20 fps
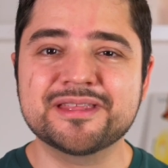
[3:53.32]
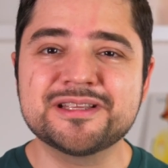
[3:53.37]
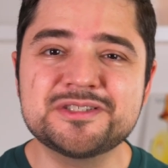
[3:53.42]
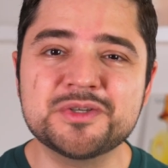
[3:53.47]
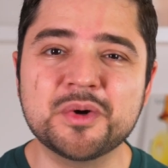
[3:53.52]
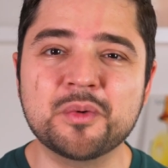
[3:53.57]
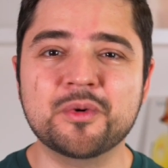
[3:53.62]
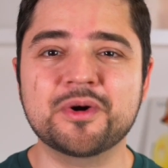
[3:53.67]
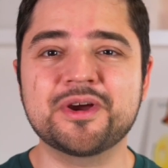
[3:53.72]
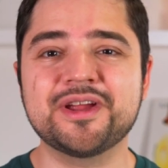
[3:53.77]

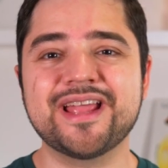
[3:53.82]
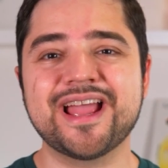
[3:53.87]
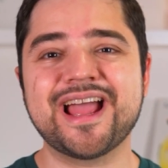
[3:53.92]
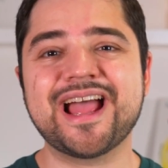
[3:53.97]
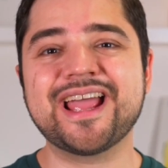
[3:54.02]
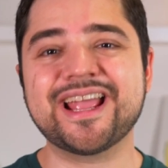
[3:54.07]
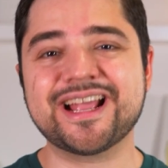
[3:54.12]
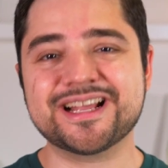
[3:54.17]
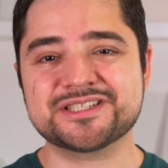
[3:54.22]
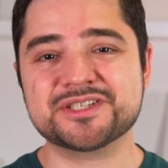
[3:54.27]
don't worry,
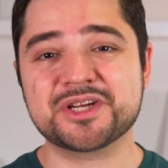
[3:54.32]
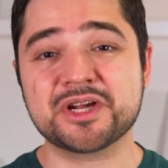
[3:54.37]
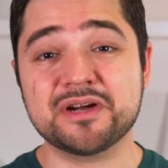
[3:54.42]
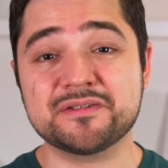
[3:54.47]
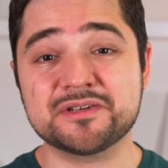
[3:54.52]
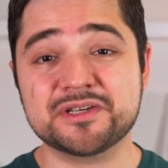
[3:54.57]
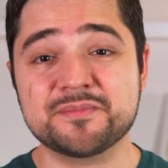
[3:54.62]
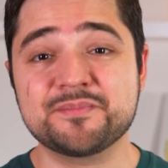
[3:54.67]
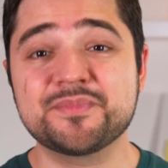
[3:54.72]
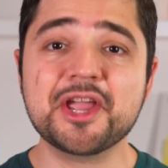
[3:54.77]
I got you
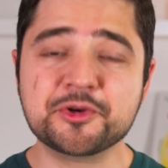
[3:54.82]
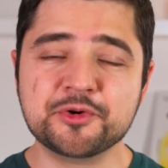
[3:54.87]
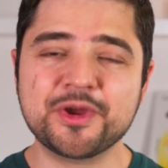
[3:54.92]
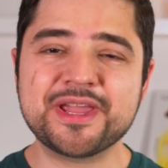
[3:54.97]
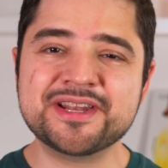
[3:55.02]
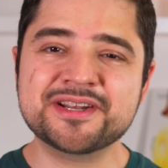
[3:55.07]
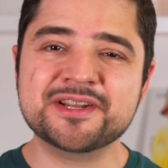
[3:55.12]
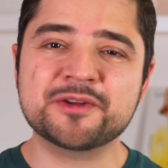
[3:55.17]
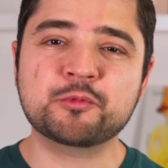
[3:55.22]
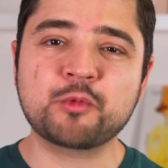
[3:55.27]
covered. I
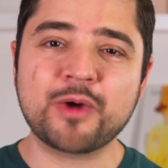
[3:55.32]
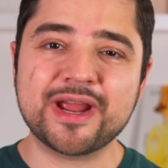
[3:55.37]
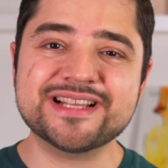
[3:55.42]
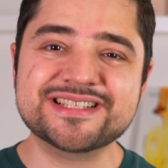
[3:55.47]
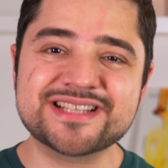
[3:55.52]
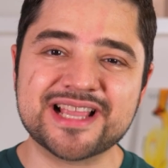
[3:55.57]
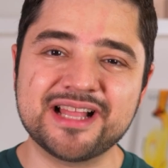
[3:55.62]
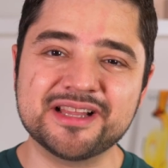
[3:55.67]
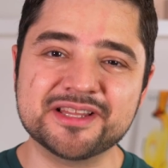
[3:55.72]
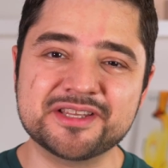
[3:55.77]
created a
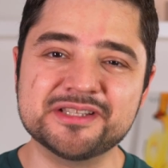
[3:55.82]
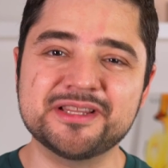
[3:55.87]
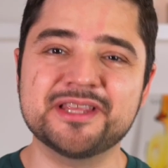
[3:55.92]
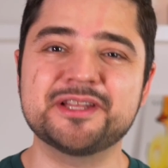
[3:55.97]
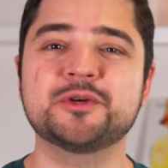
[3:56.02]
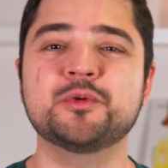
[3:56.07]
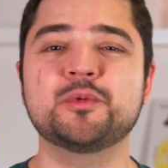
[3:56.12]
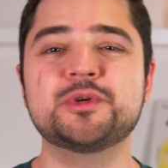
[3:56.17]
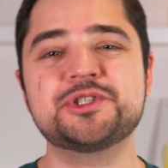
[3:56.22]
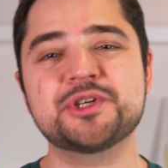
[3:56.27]
rice
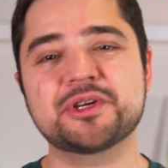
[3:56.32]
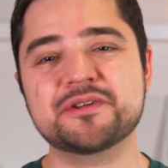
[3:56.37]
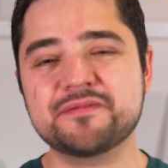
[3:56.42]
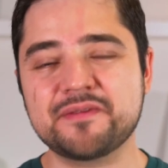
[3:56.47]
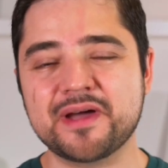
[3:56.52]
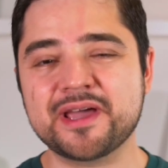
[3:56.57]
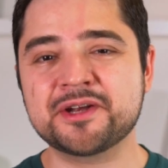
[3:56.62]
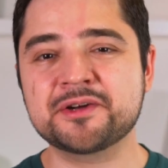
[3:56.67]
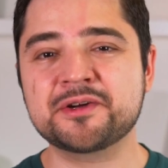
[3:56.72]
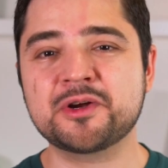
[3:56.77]
calculator, which you can
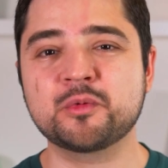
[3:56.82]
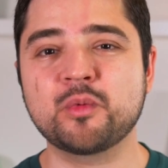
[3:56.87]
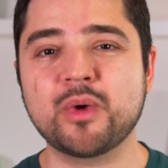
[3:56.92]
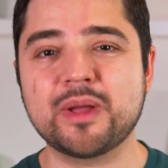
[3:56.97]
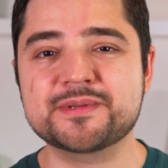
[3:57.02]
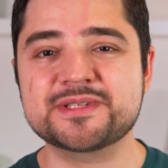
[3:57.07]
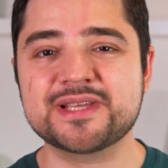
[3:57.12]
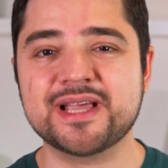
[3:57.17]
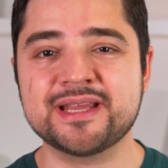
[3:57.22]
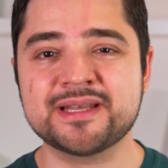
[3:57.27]
find on our
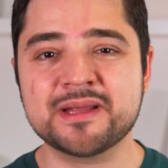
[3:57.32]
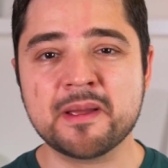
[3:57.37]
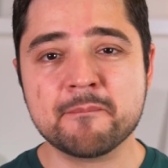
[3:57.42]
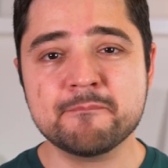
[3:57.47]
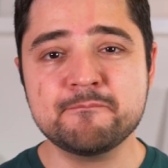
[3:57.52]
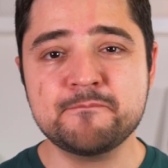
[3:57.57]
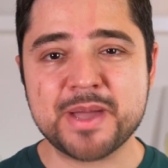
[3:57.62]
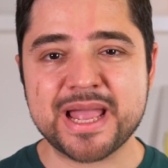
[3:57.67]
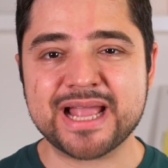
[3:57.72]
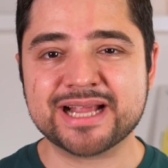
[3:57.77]
website,
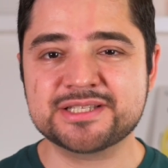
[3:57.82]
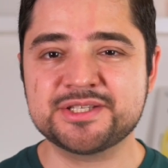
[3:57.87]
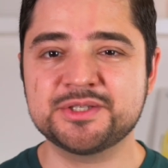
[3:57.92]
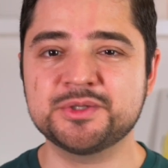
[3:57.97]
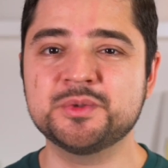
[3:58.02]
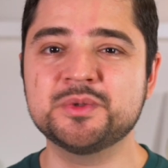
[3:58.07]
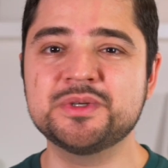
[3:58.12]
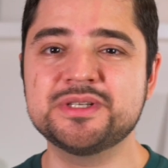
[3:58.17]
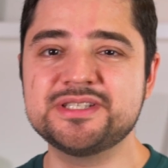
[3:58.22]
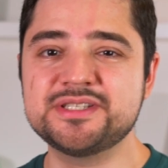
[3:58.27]

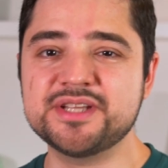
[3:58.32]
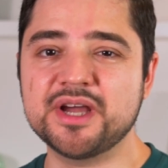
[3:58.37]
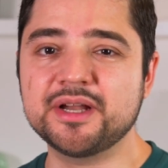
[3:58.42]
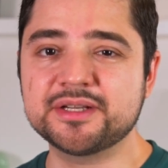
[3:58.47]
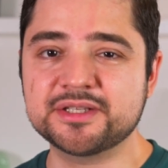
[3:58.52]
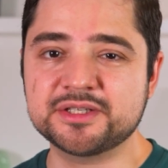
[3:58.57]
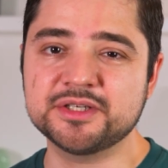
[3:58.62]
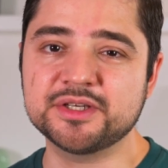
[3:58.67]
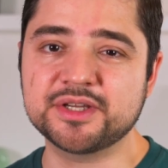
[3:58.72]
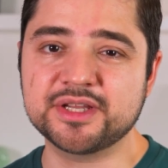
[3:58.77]

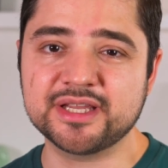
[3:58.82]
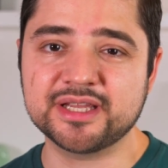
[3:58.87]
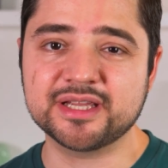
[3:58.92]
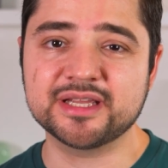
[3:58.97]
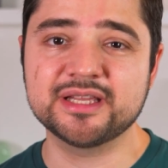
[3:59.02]
back2.cooking.